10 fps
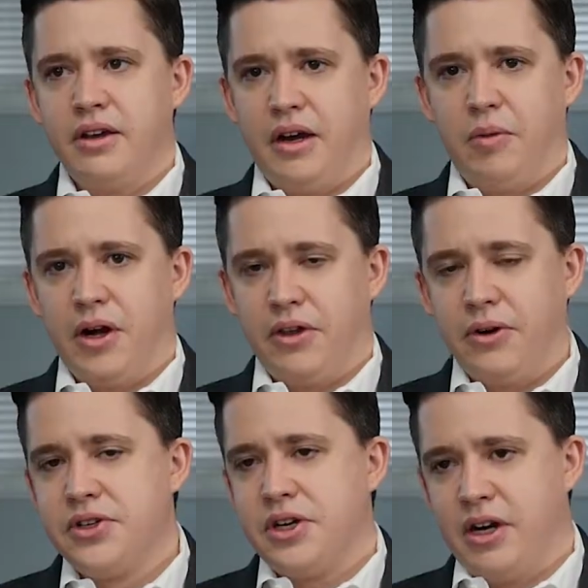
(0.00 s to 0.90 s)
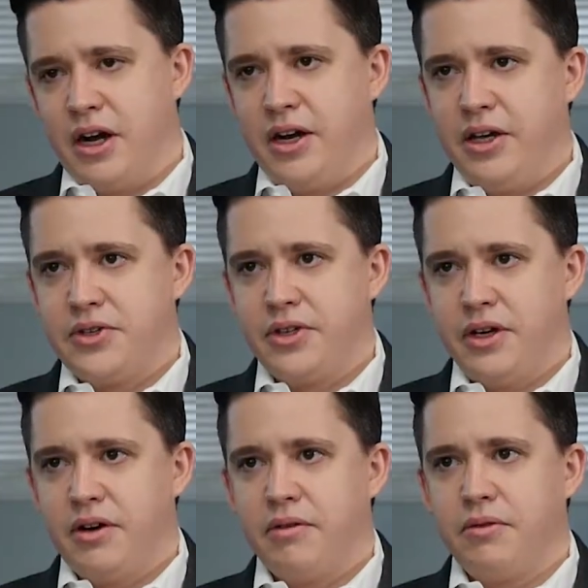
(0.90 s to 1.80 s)
and while there isn't an audience
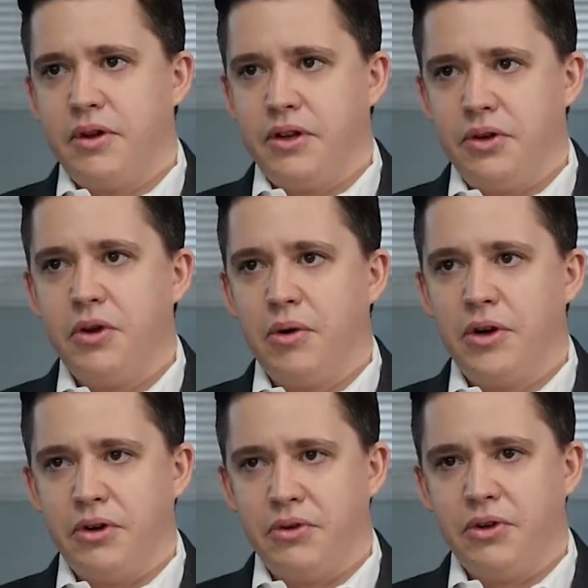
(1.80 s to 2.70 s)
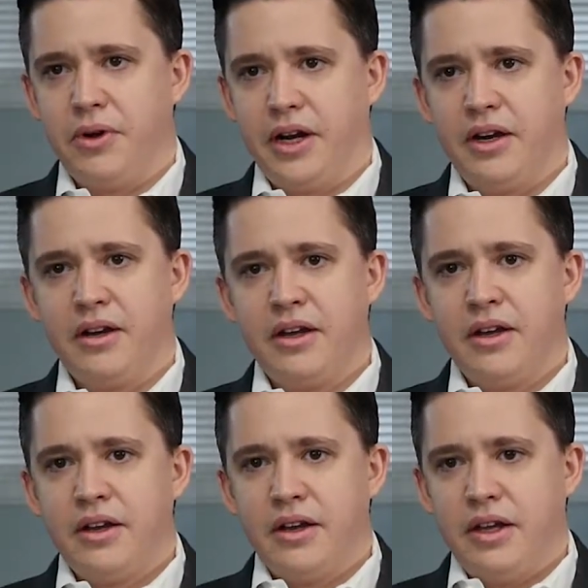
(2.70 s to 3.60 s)
there, you know what you're doing
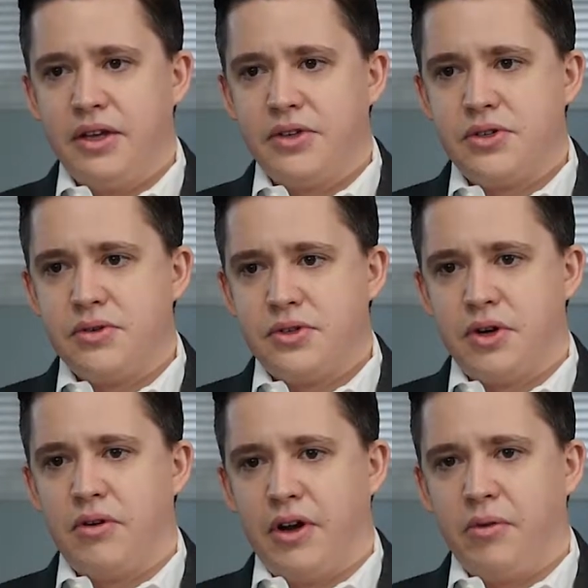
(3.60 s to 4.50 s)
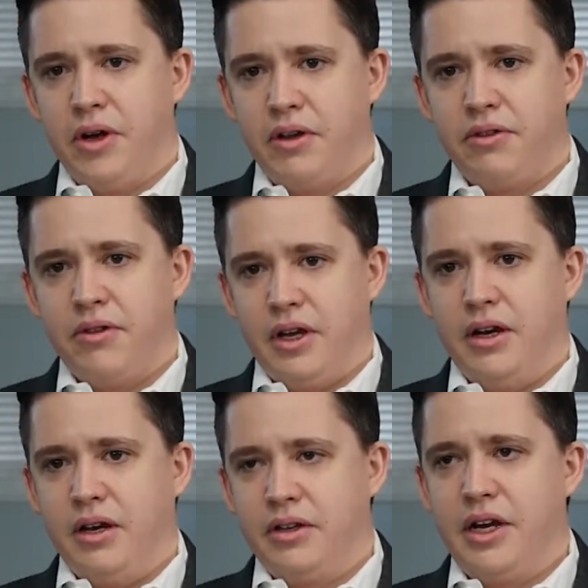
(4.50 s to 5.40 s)
is serving with
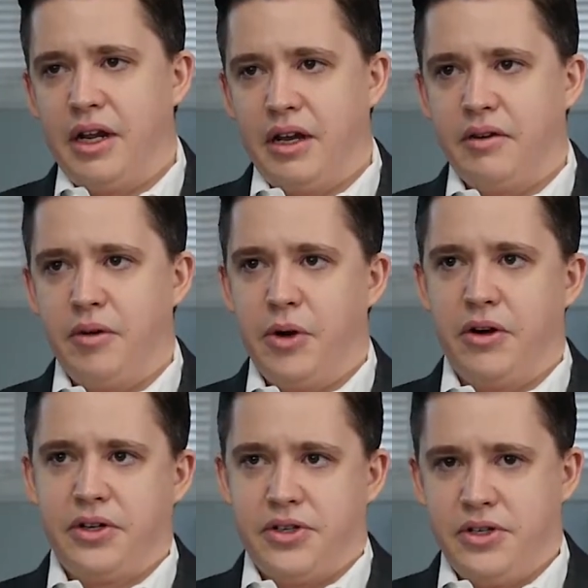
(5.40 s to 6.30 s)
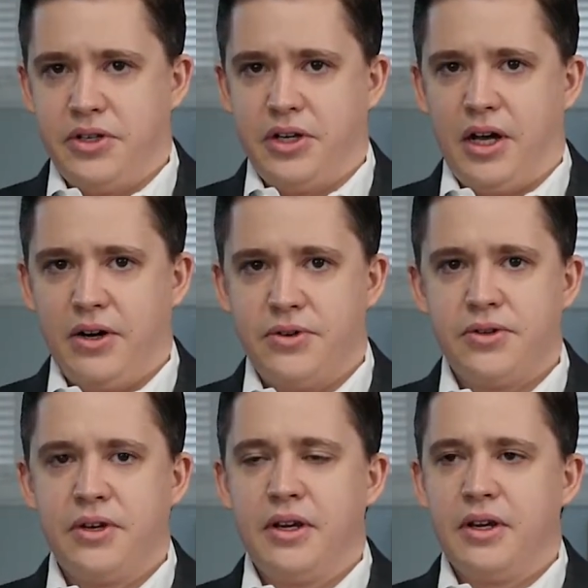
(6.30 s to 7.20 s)
and leading America's sons and
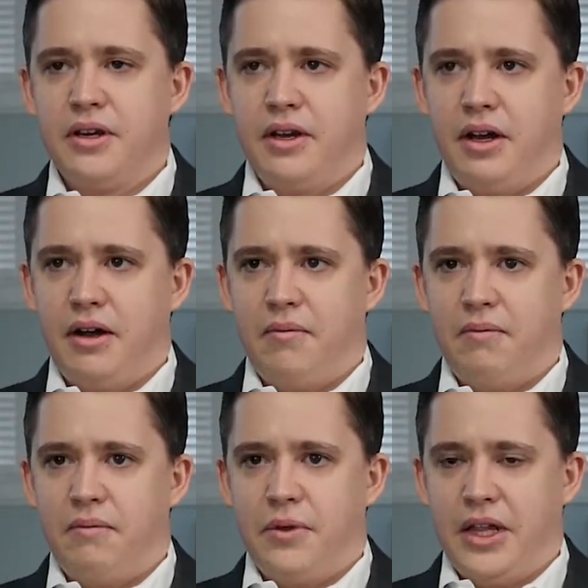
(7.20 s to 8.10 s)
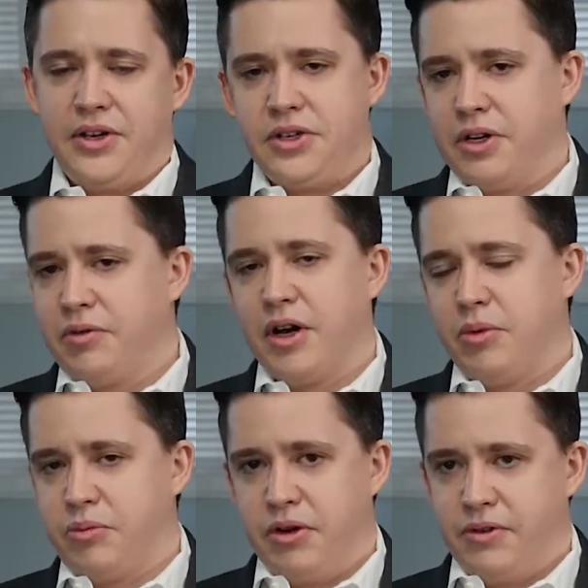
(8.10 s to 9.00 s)
daughters. And that's an
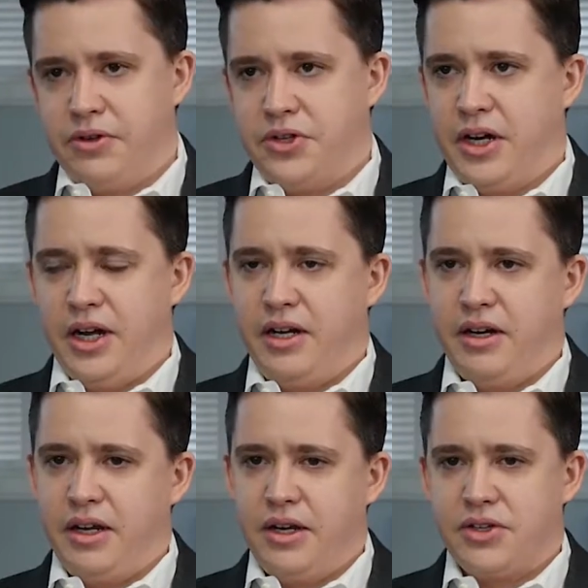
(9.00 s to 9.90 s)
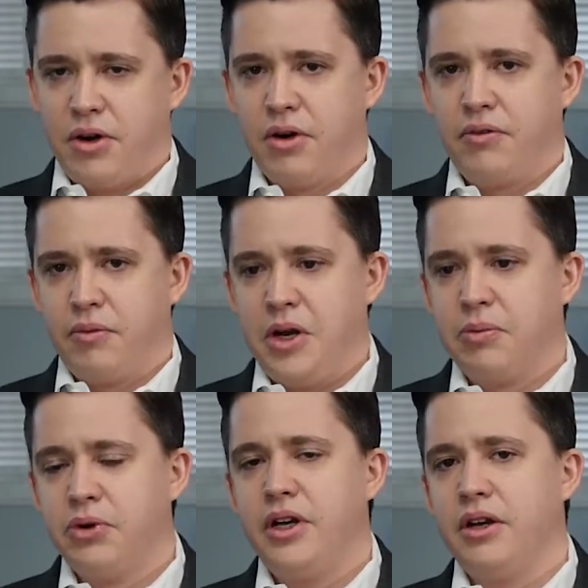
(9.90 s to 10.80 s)
incredible privilege, and it's hard for me to
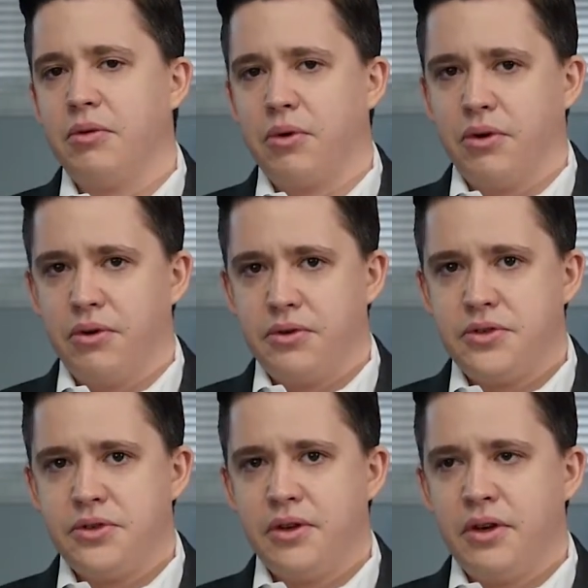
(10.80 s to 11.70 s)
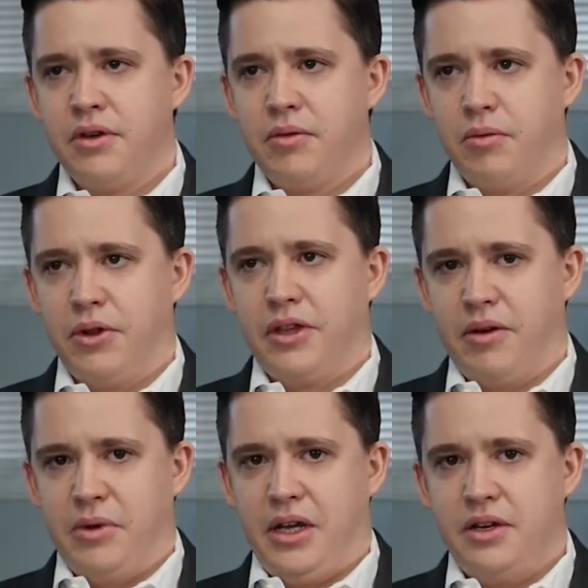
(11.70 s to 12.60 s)
put into words what
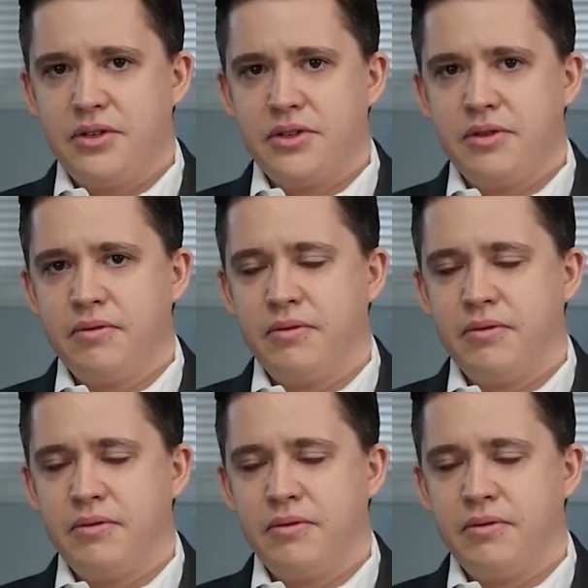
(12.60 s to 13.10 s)
that means,